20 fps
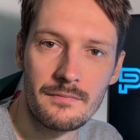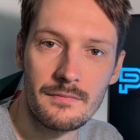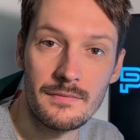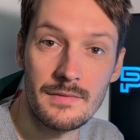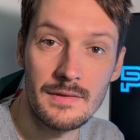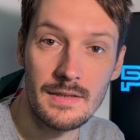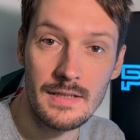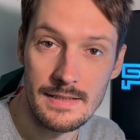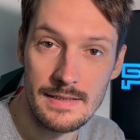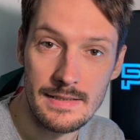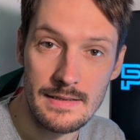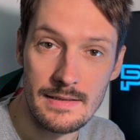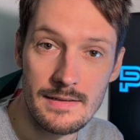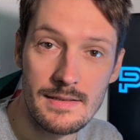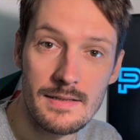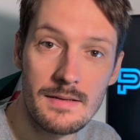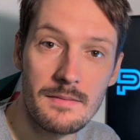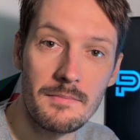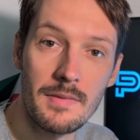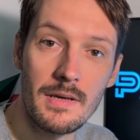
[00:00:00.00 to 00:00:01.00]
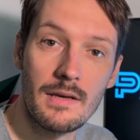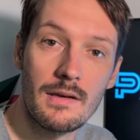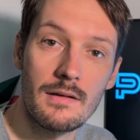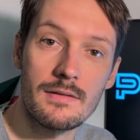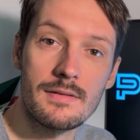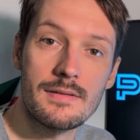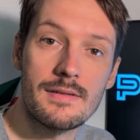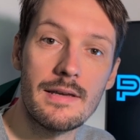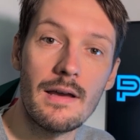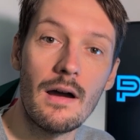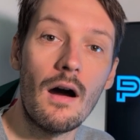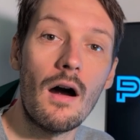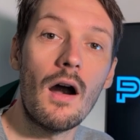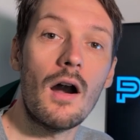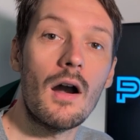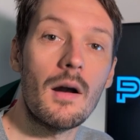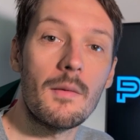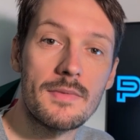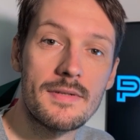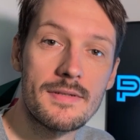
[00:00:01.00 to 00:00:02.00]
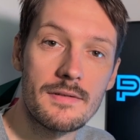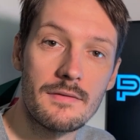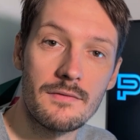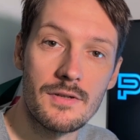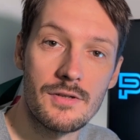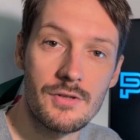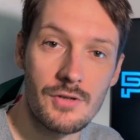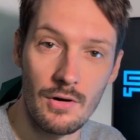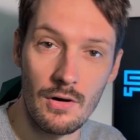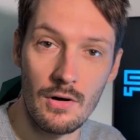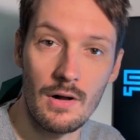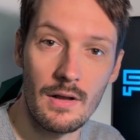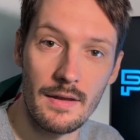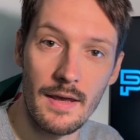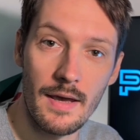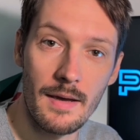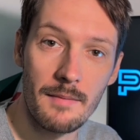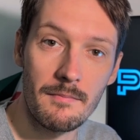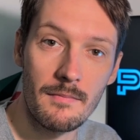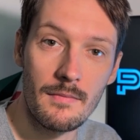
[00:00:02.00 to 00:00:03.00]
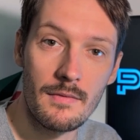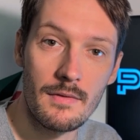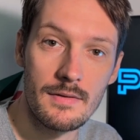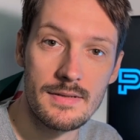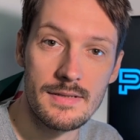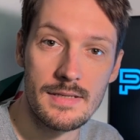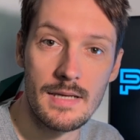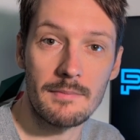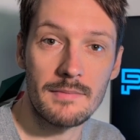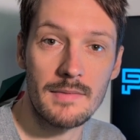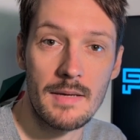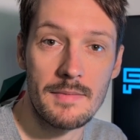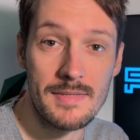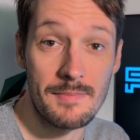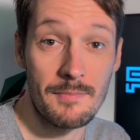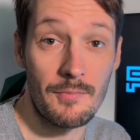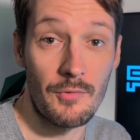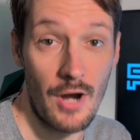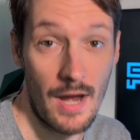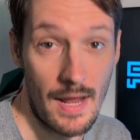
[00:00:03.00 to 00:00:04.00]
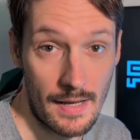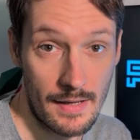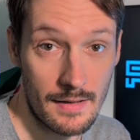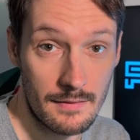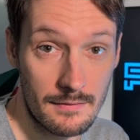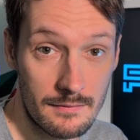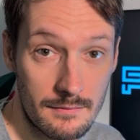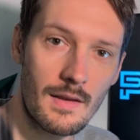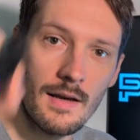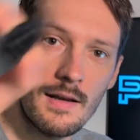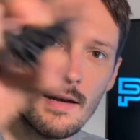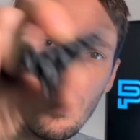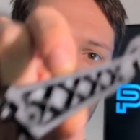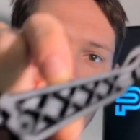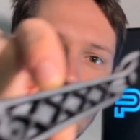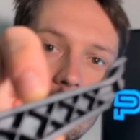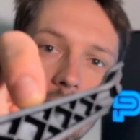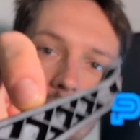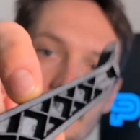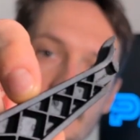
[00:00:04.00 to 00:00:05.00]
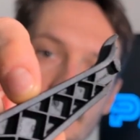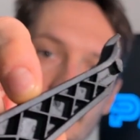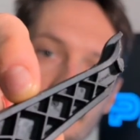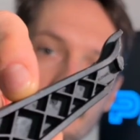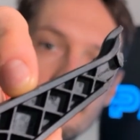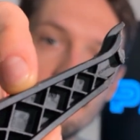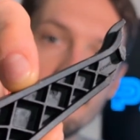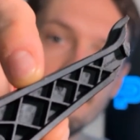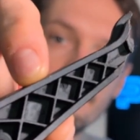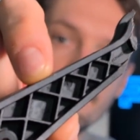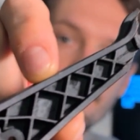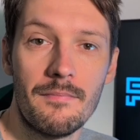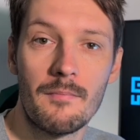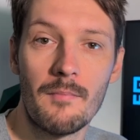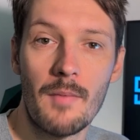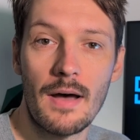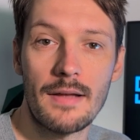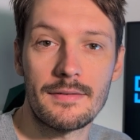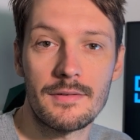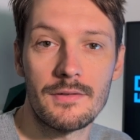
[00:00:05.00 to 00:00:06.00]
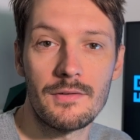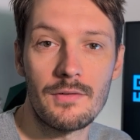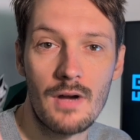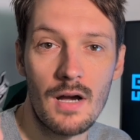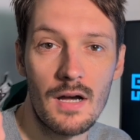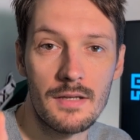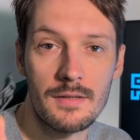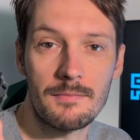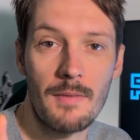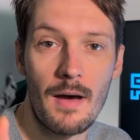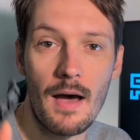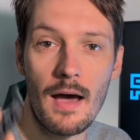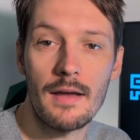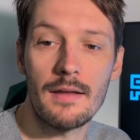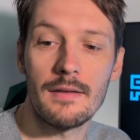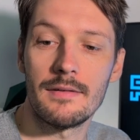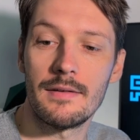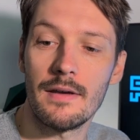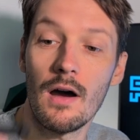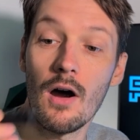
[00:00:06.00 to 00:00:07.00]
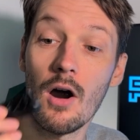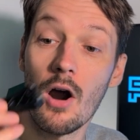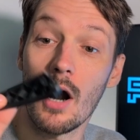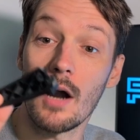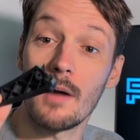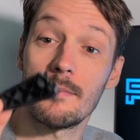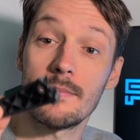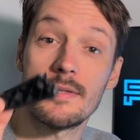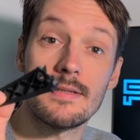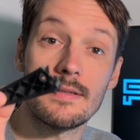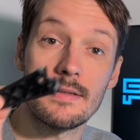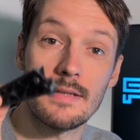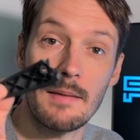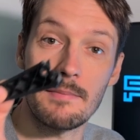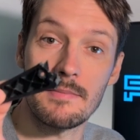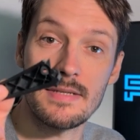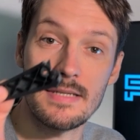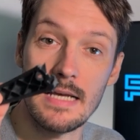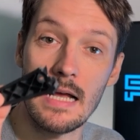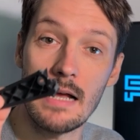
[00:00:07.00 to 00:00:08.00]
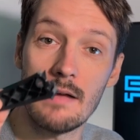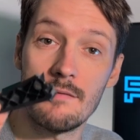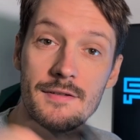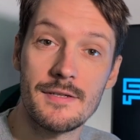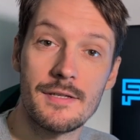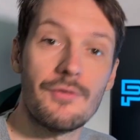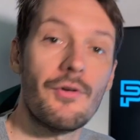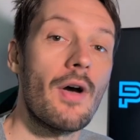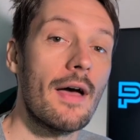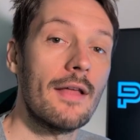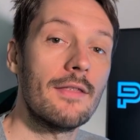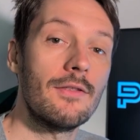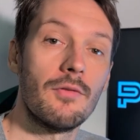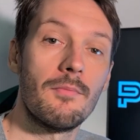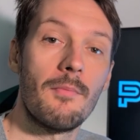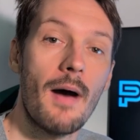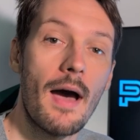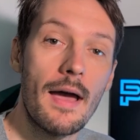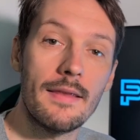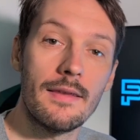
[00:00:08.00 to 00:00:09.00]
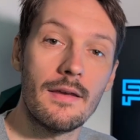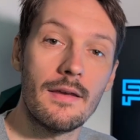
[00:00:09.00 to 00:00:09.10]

This is because the arms which hold them sometimes break, like this. But you can't buy the arms themselves, you had to buy the